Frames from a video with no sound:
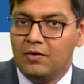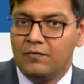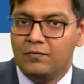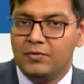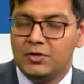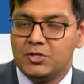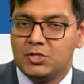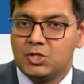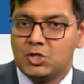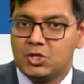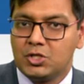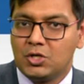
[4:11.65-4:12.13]

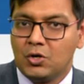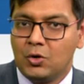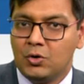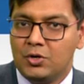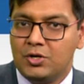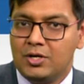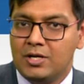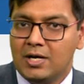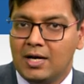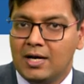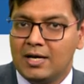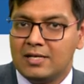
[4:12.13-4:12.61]
which
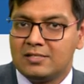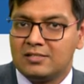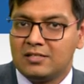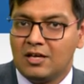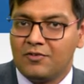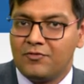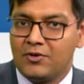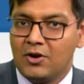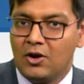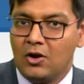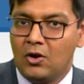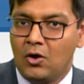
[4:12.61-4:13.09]
could uh,
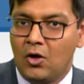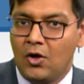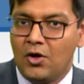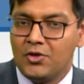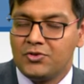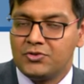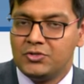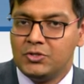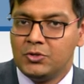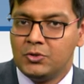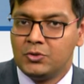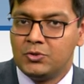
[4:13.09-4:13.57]
suffer a
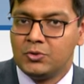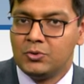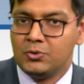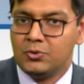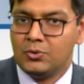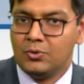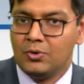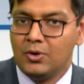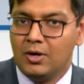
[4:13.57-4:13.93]
loss due to,